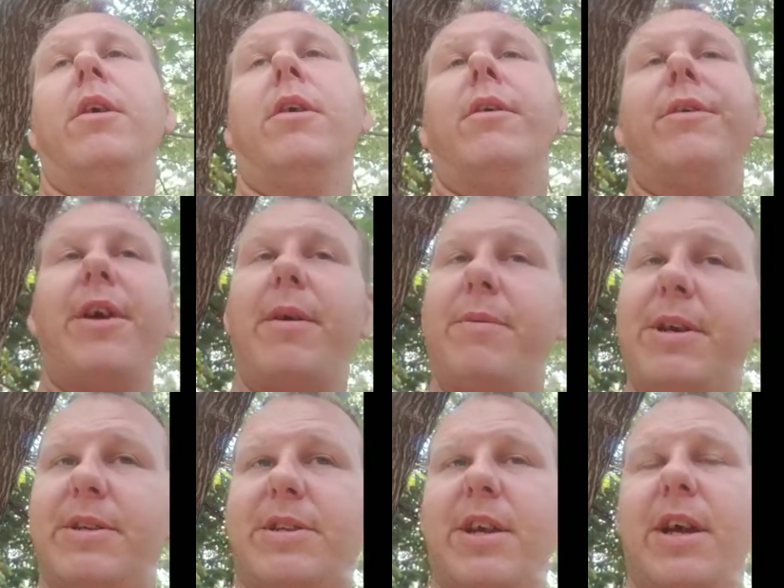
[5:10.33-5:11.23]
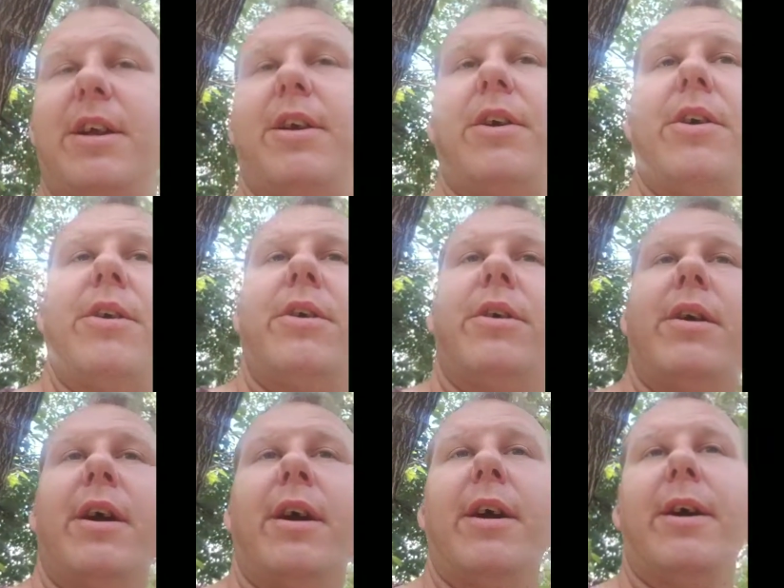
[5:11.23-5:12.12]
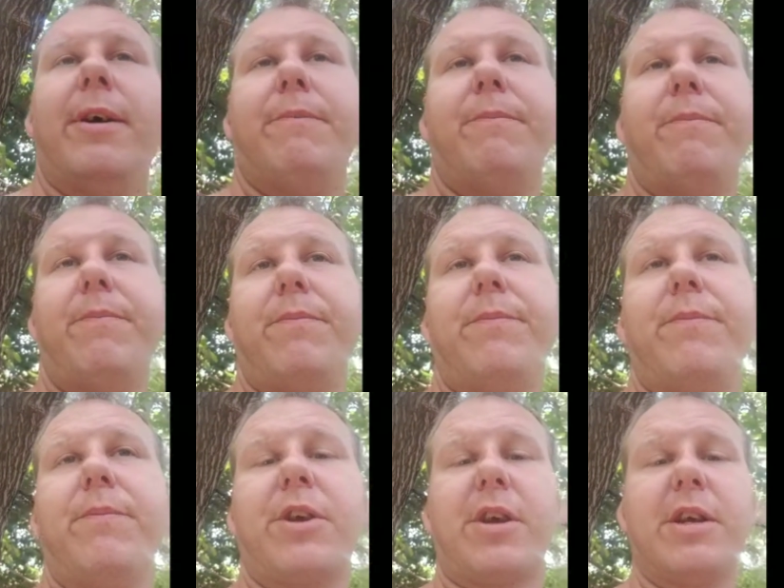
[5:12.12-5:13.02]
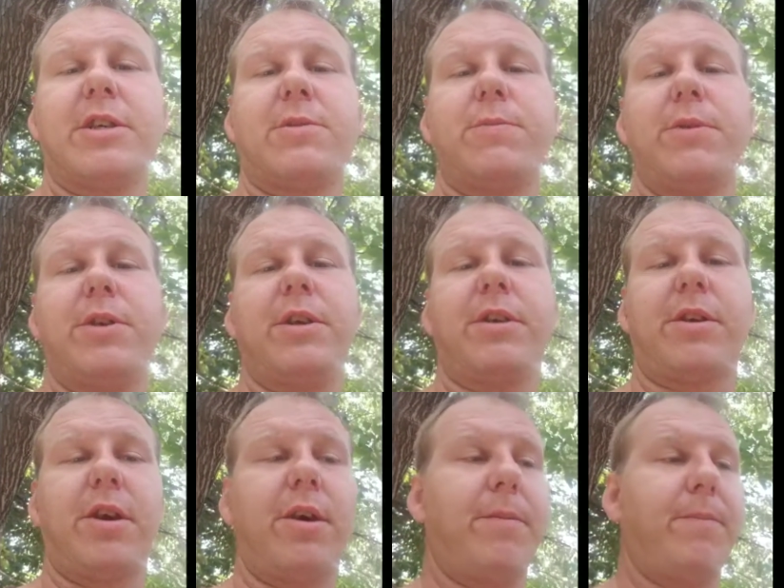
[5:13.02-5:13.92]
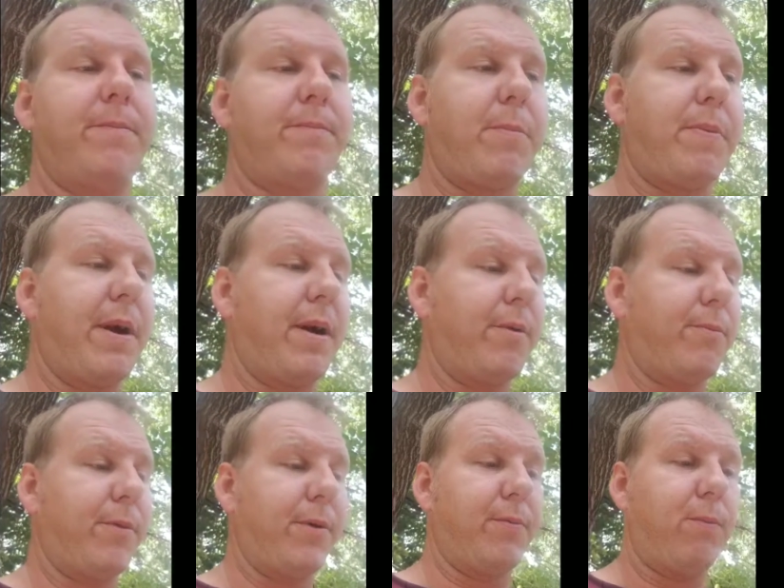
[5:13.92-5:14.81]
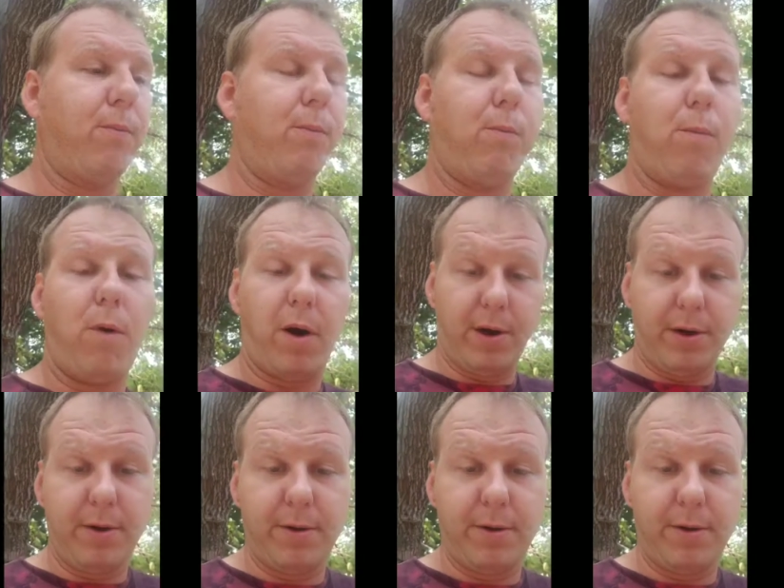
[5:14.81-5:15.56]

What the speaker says: With that being said, the customer didn't come prepared with one,